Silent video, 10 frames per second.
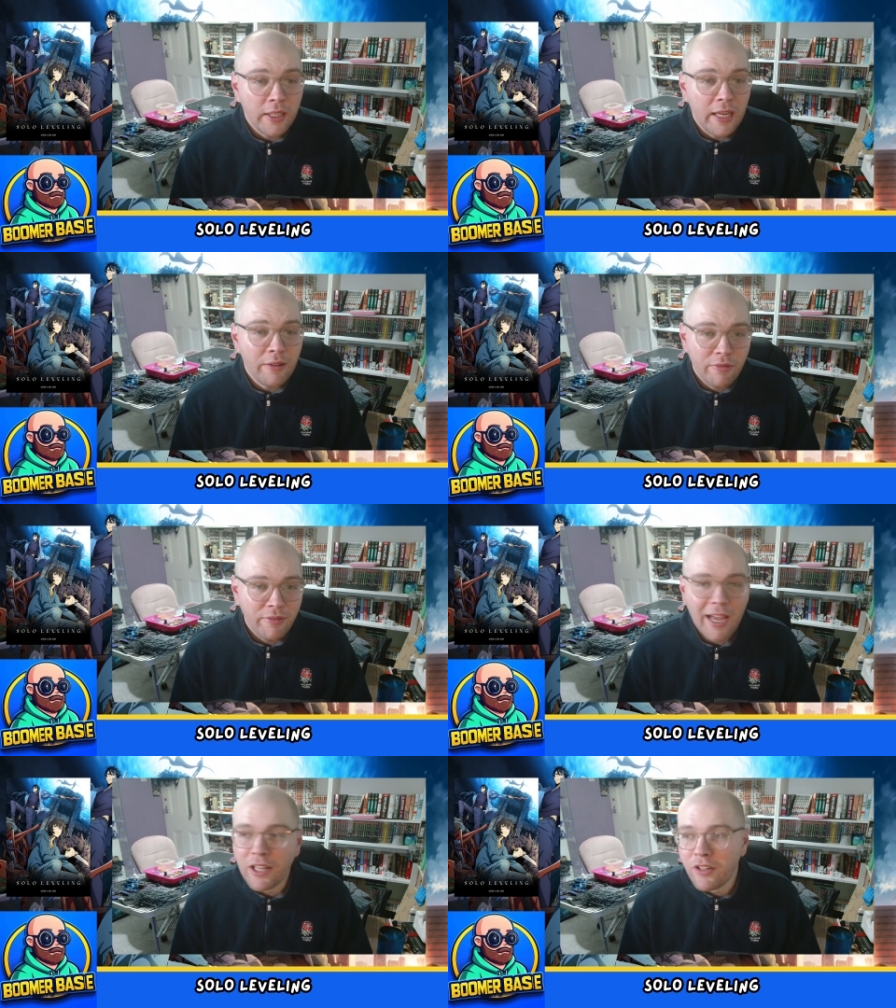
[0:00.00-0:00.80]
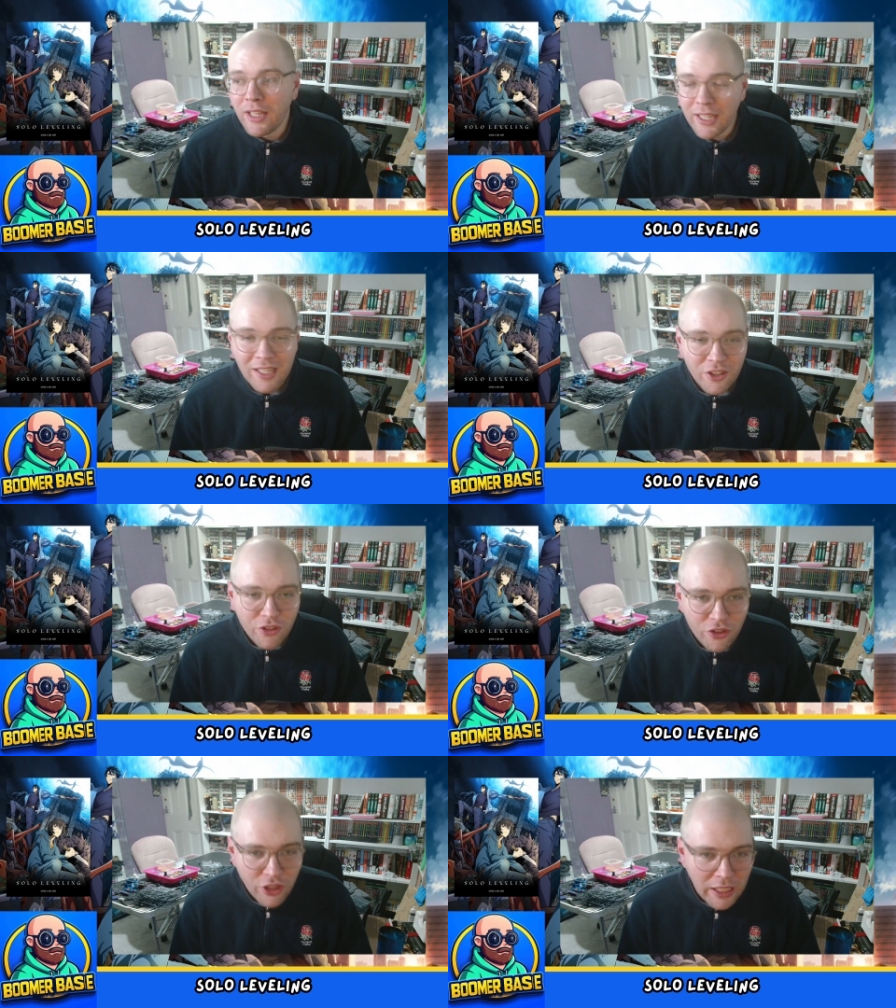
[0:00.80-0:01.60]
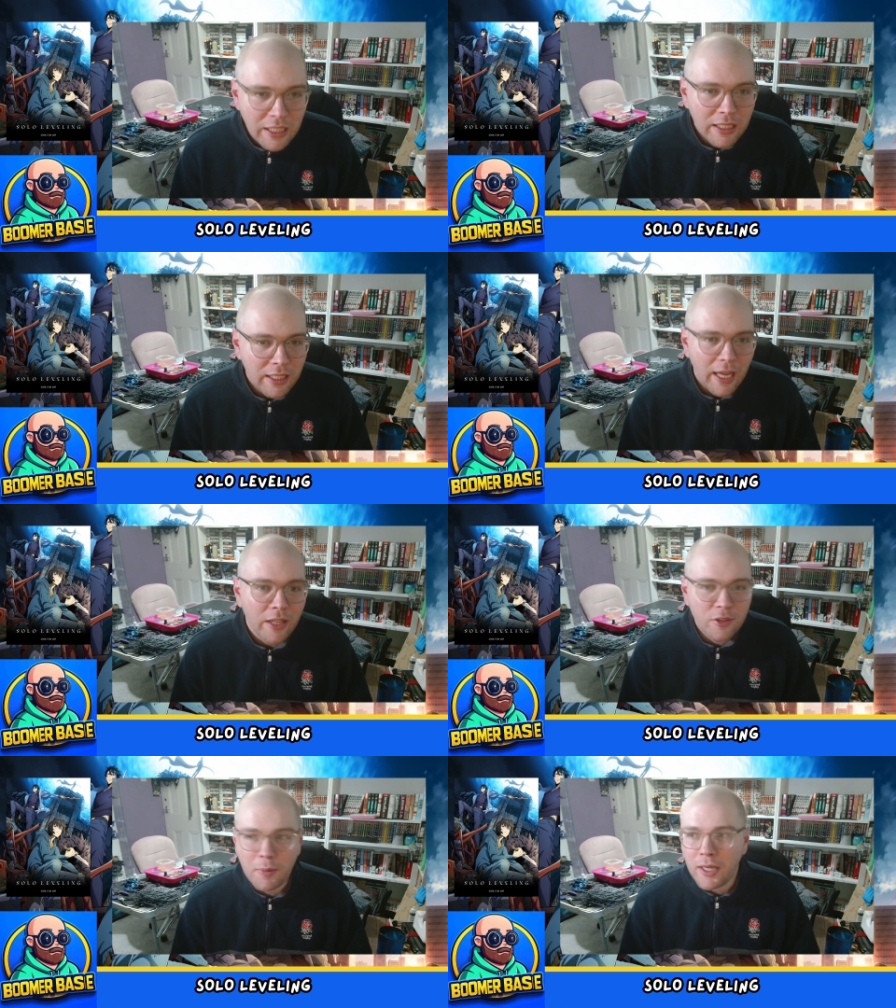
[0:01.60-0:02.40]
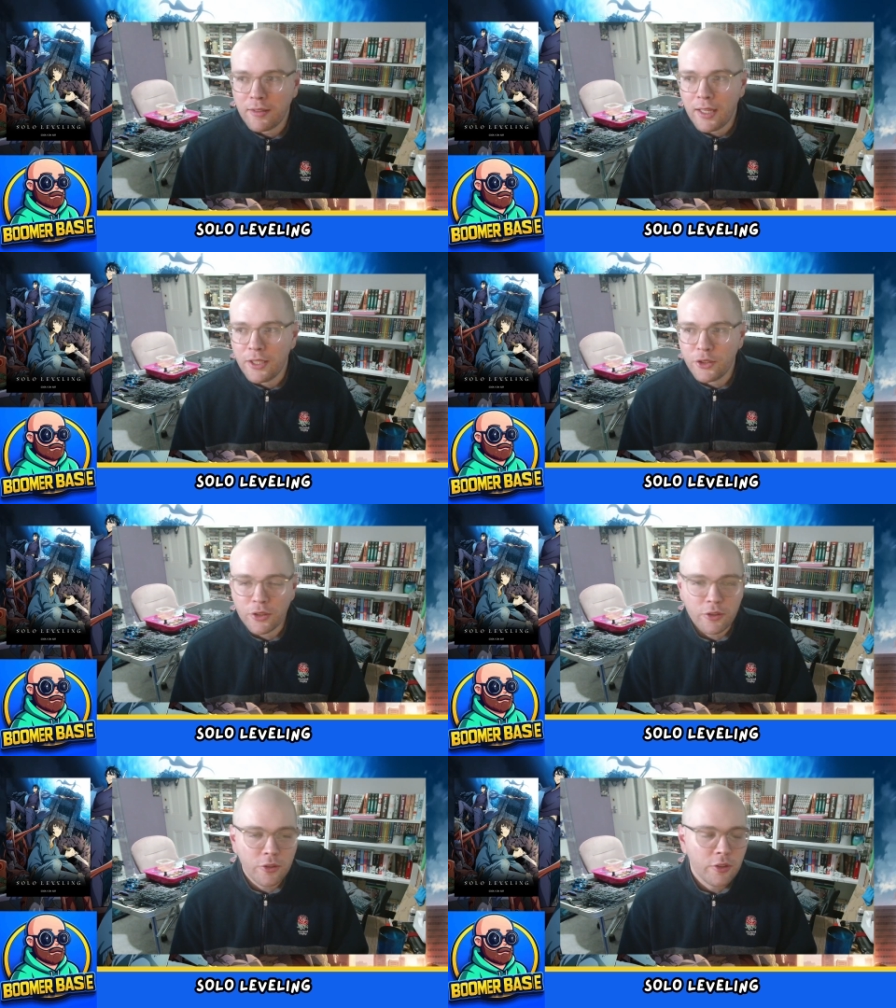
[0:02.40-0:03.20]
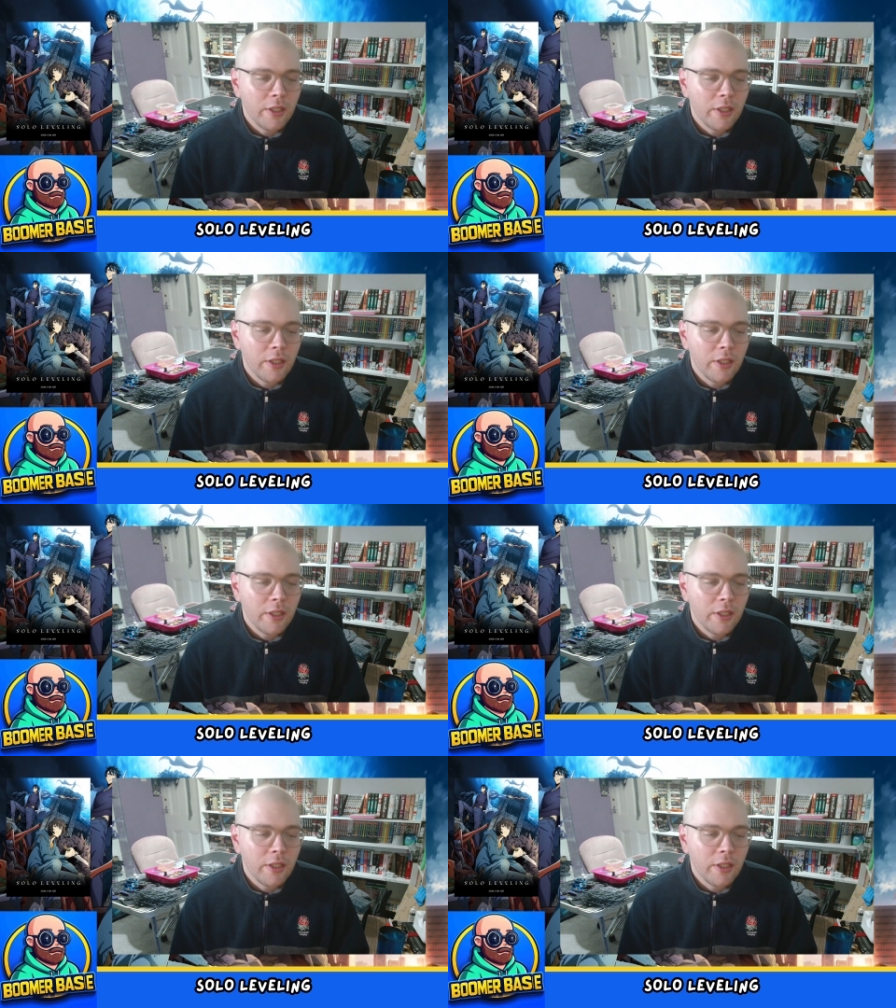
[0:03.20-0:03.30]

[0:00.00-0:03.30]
In fact, it exceeded expectations.